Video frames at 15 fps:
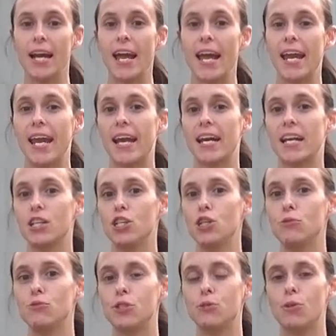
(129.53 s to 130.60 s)
And
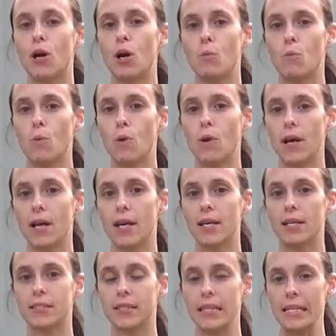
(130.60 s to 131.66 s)
you do not
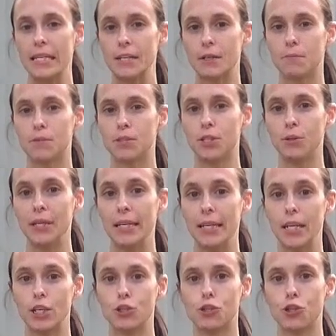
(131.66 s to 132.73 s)
want him to get
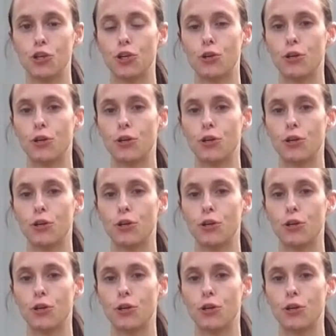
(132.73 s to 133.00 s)
injured,